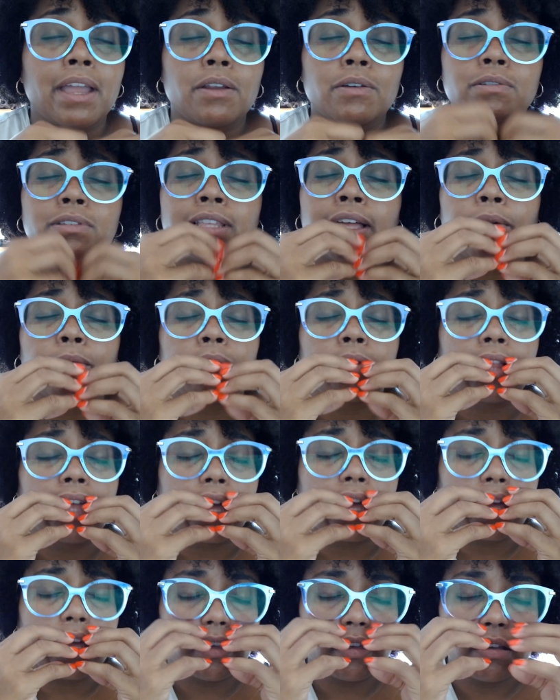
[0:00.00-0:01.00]
that were like
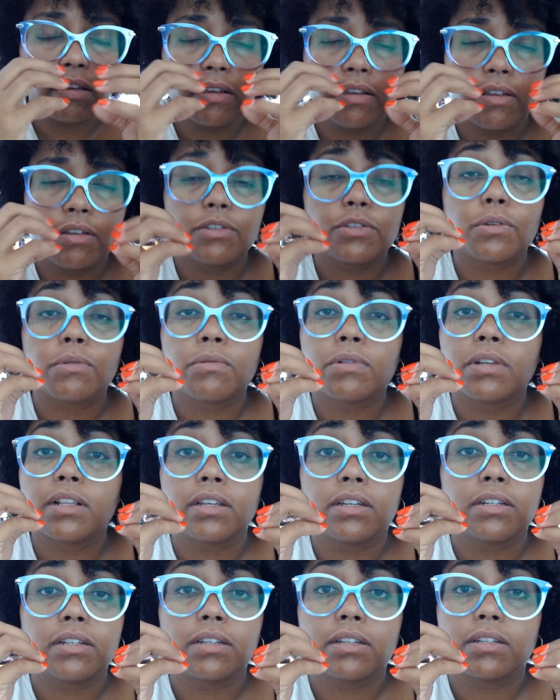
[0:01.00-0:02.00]
so
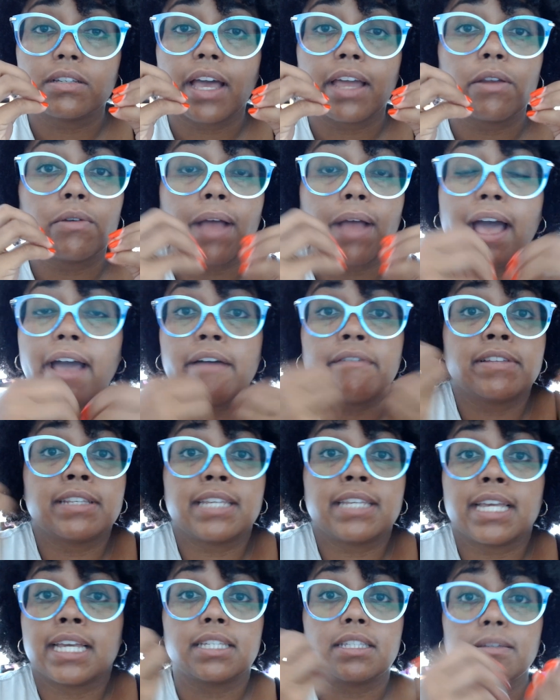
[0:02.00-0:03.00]
delicious. I haven't
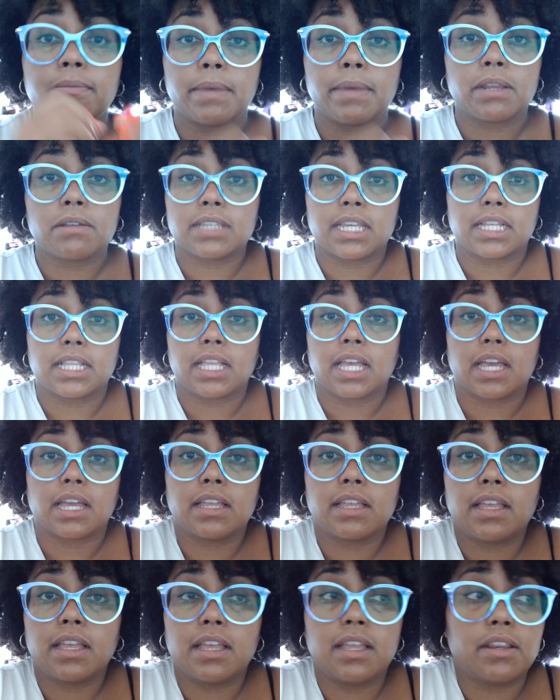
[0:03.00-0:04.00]
tasted tomatoes like that
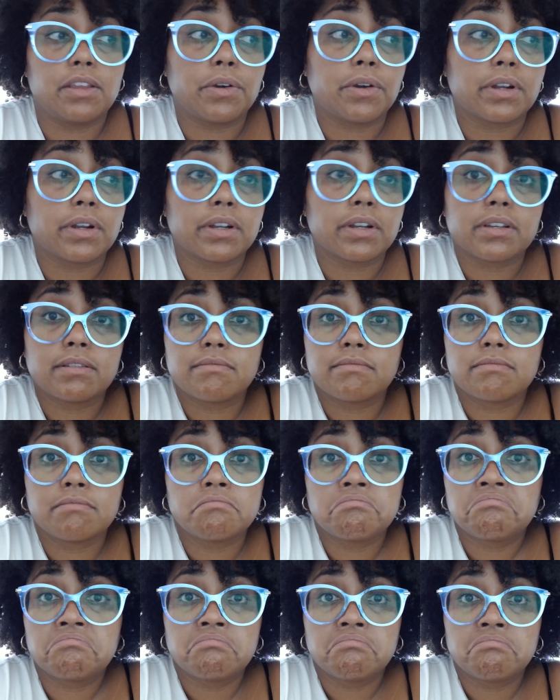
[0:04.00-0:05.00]
in New York.
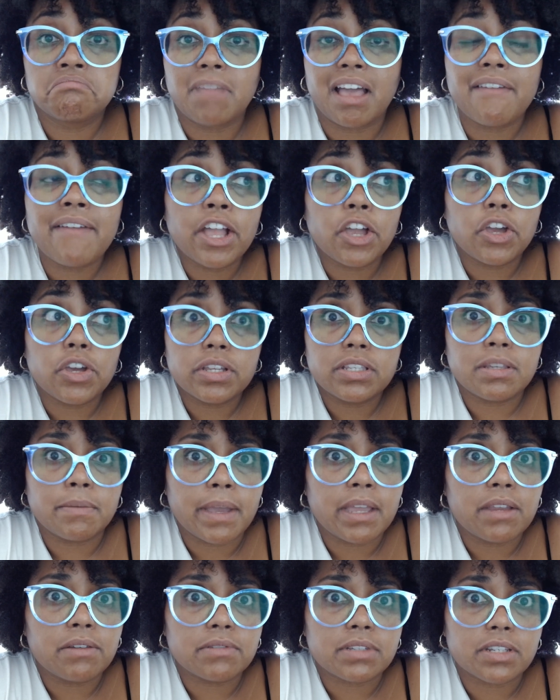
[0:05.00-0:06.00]
I've had good
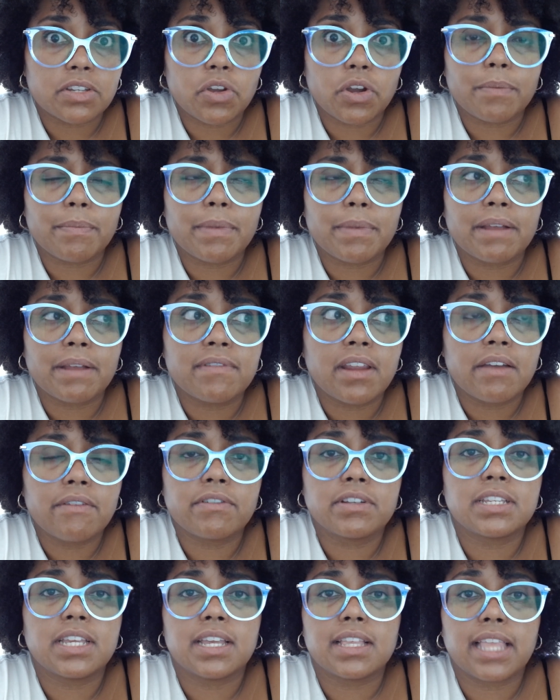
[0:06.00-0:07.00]
tomatoes in New York, but I've never
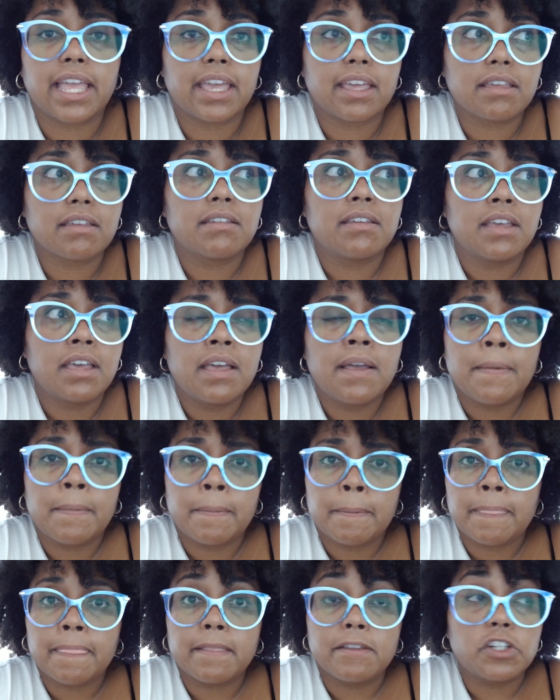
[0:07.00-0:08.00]
tasted like
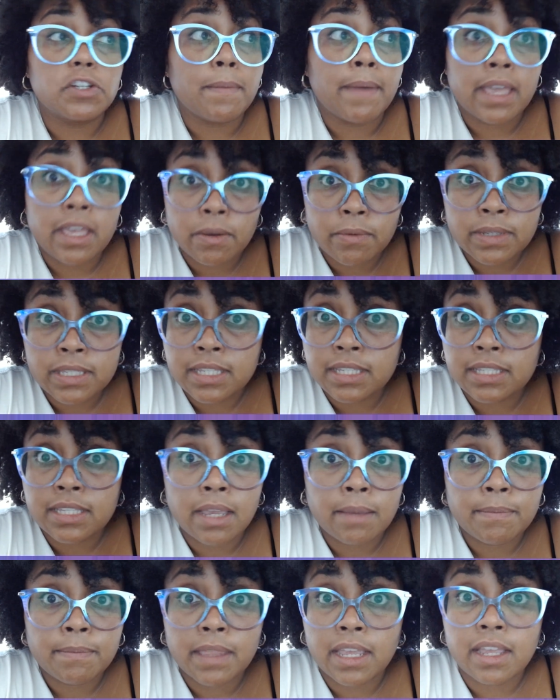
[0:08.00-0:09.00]
Jamaica was the same
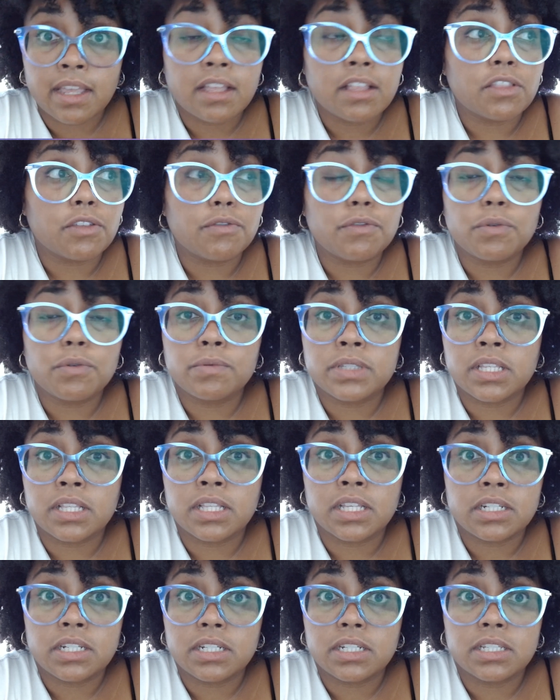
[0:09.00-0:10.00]
thing. The food was
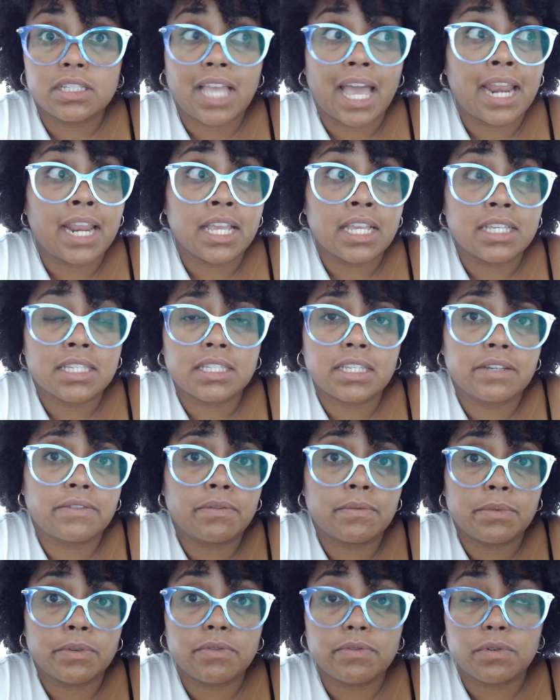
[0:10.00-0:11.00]
delicious. I didn't get sick from
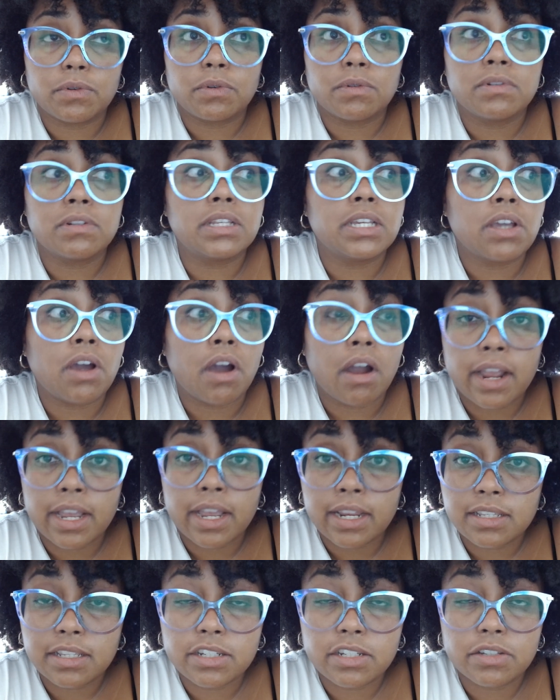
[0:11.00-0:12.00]
the food. DR had
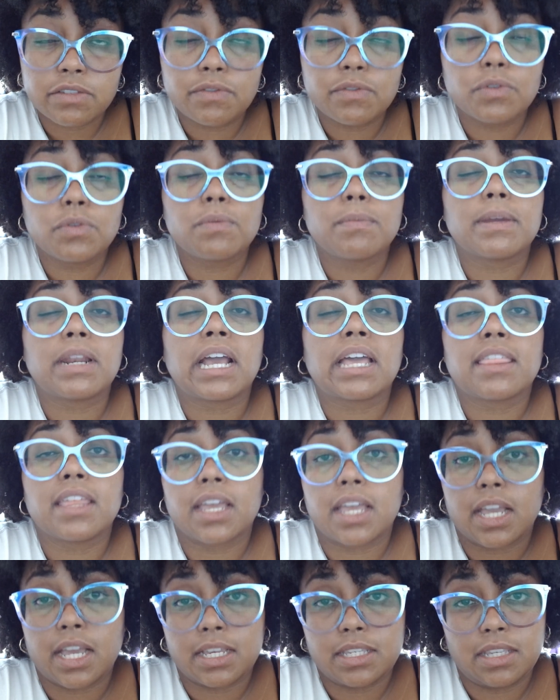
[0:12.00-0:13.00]
delicious food, but I think I
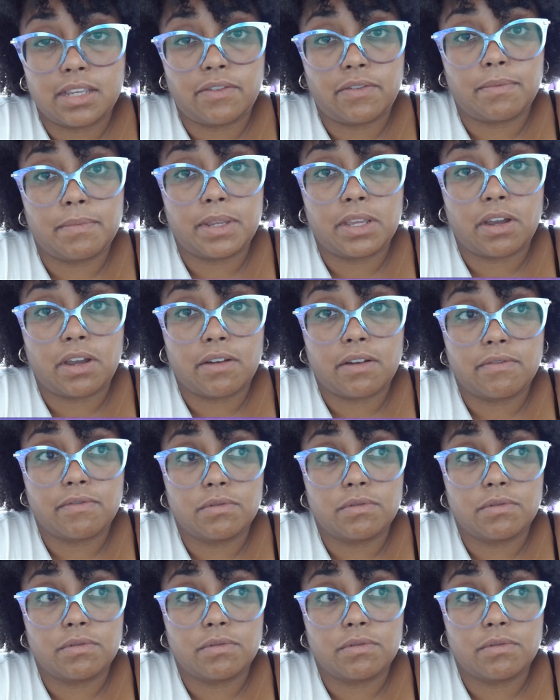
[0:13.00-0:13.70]
got sick from DR food.